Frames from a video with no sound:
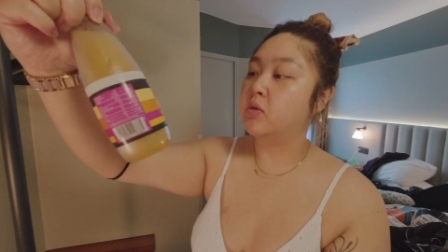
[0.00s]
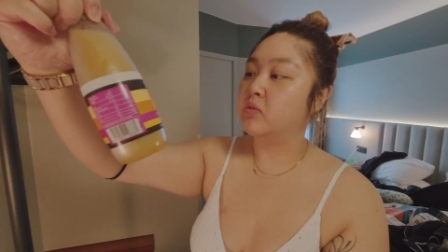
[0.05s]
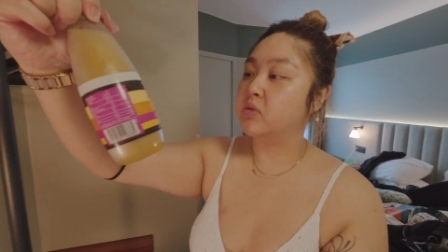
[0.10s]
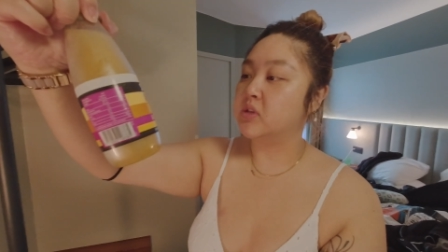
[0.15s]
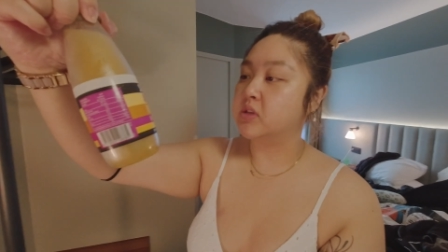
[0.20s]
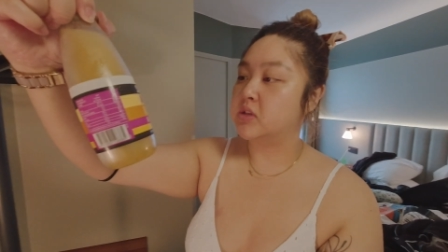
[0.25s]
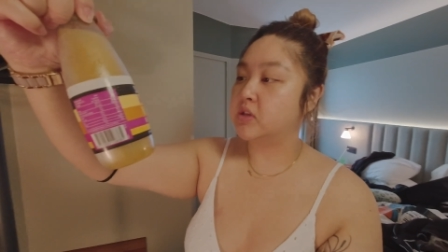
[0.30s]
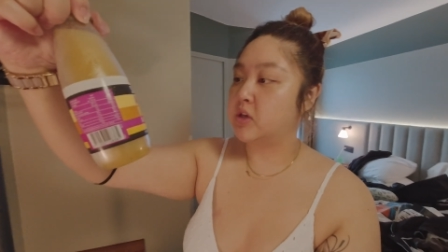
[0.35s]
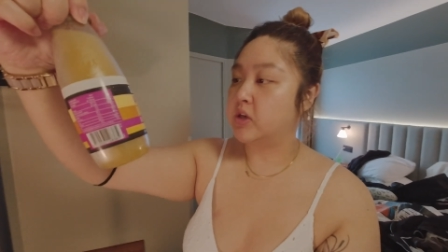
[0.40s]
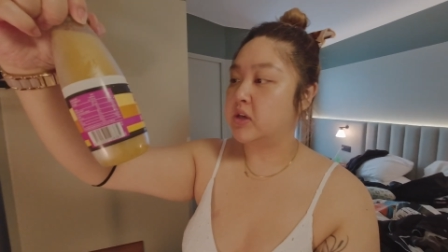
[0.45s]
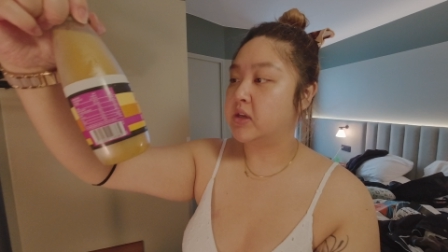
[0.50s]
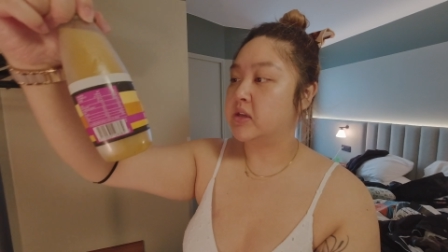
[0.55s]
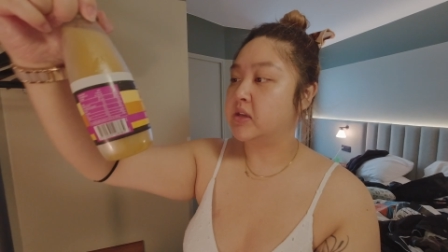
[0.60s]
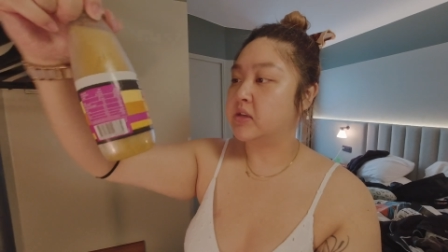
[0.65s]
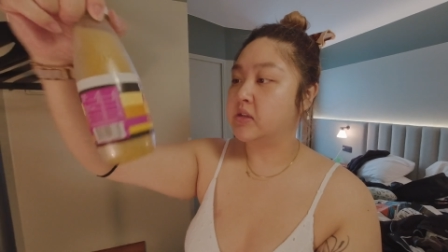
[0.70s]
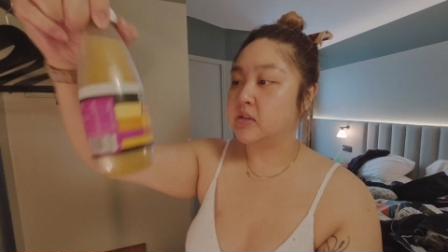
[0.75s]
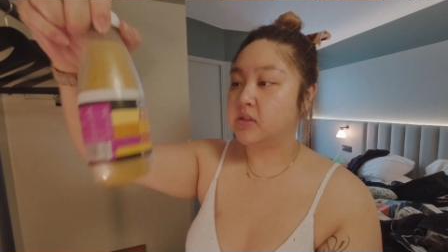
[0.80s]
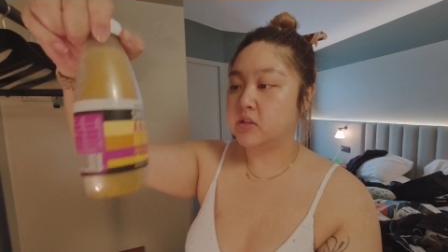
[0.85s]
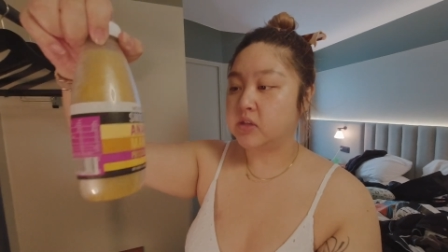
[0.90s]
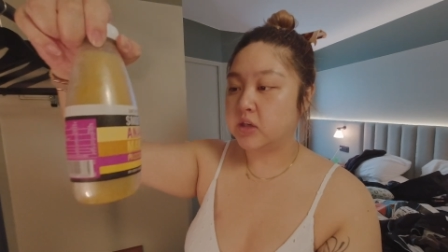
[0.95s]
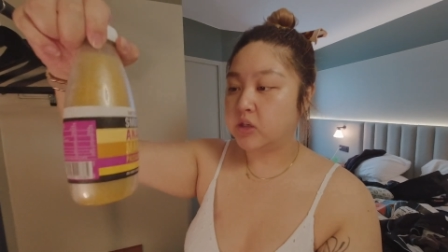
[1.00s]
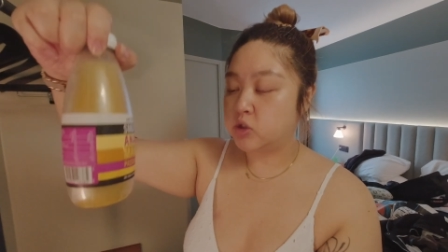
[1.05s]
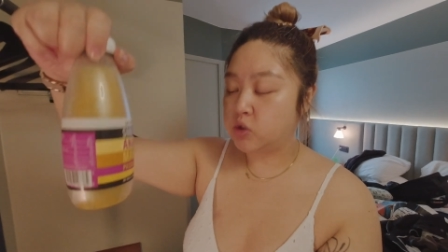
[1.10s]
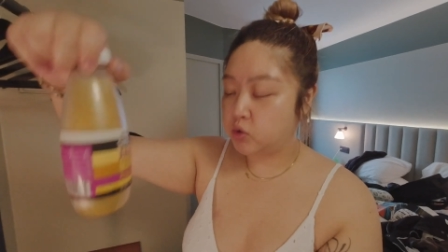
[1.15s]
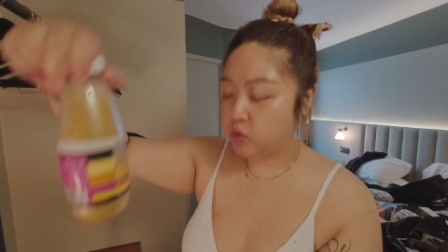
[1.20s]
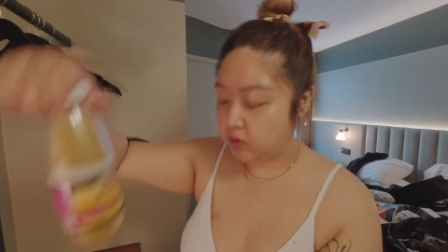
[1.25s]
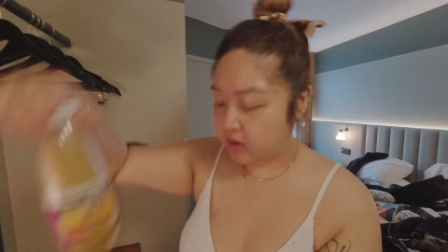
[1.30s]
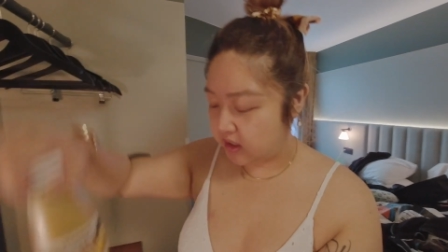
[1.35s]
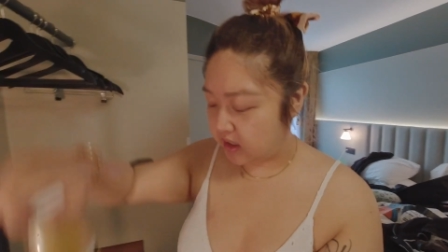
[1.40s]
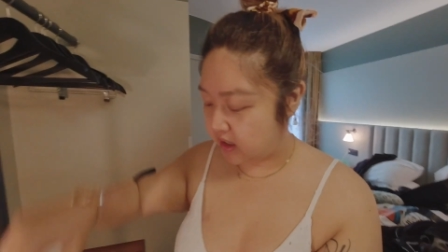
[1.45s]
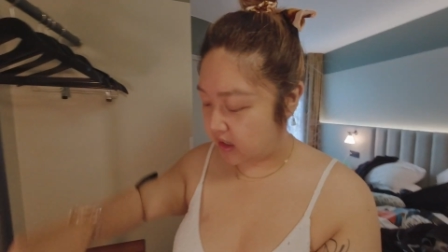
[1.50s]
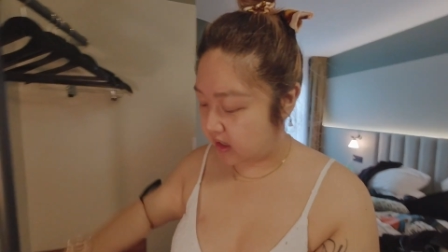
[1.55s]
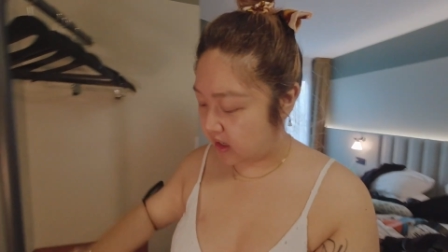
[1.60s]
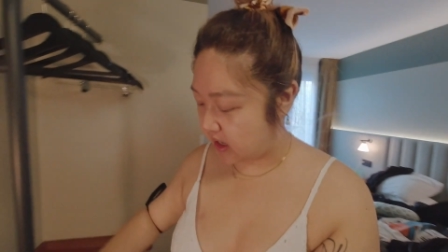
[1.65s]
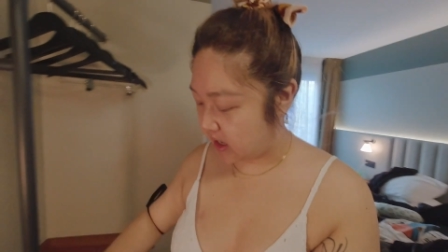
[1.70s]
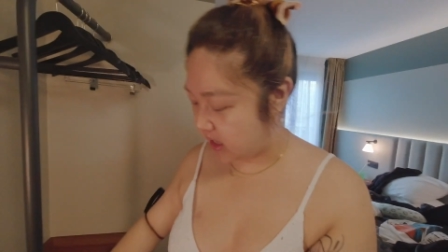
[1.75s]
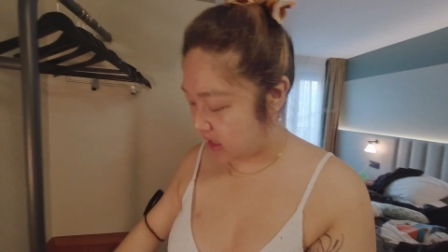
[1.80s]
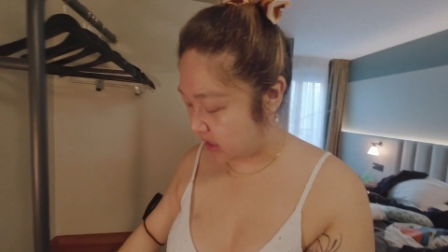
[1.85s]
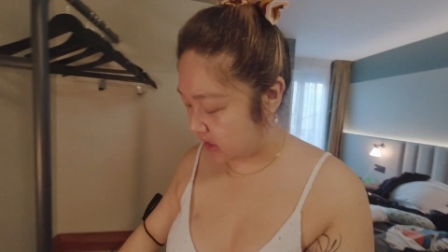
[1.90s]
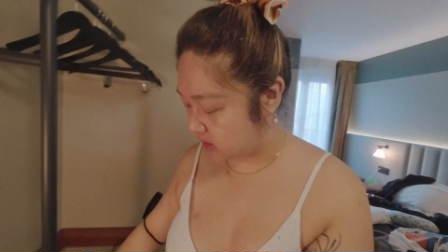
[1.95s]
which is Jay Chewy
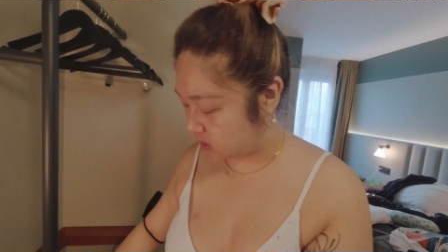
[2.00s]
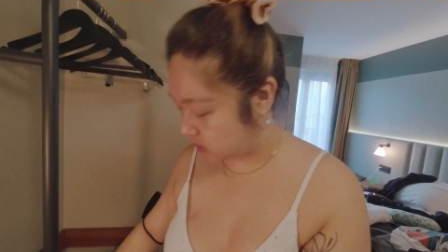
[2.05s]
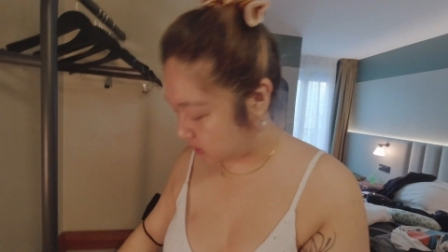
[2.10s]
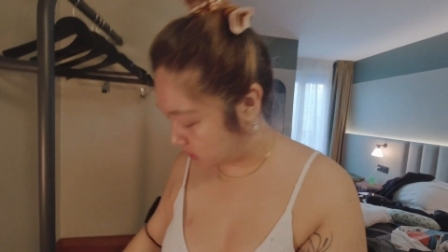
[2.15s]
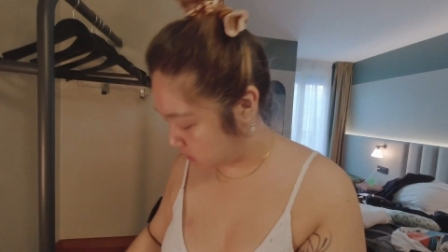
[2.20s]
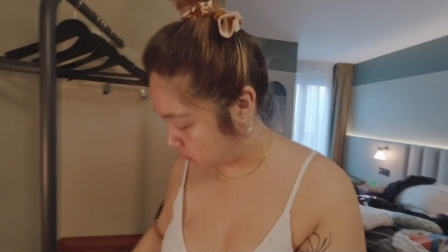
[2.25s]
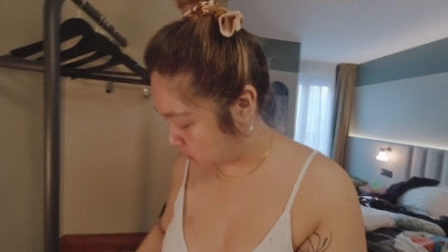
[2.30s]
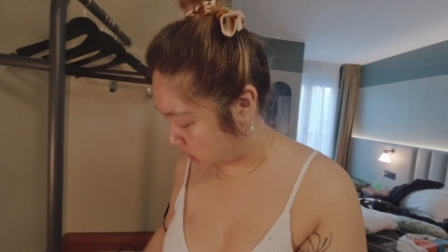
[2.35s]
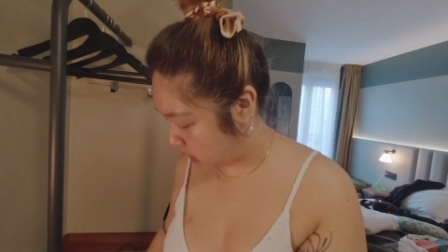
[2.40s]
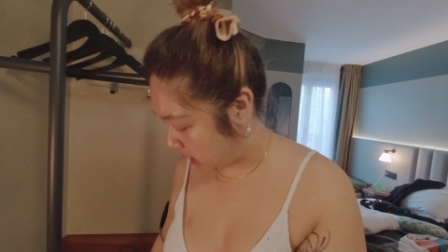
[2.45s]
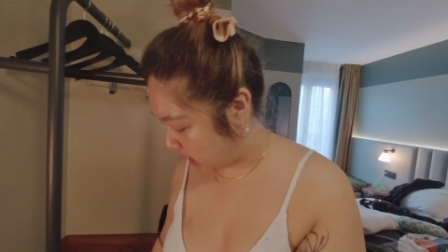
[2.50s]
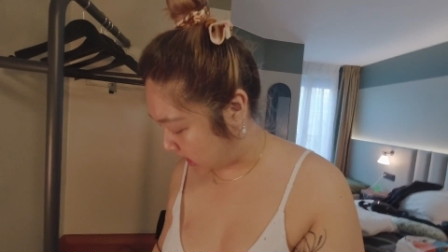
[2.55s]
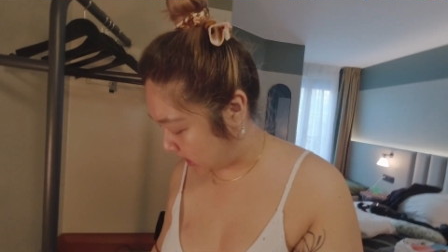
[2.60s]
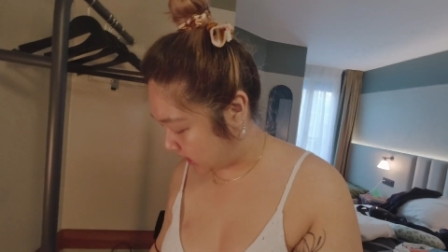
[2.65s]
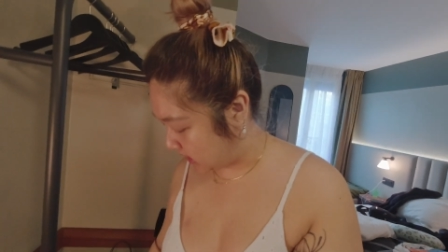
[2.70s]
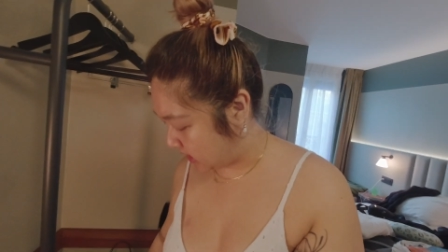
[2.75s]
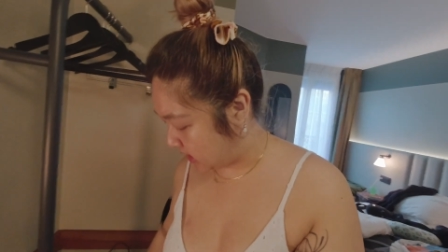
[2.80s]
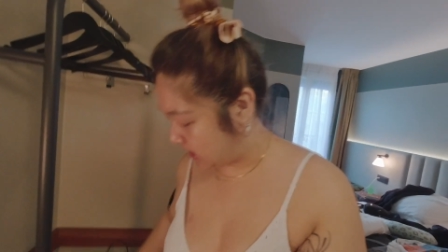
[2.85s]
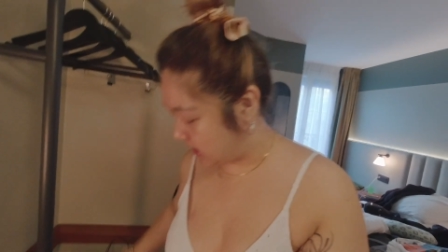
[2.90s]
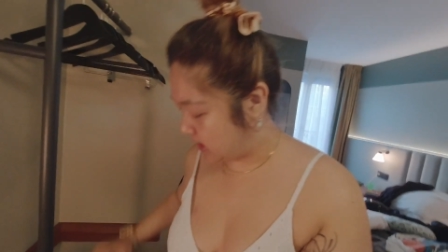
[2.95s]
and Jay Soy.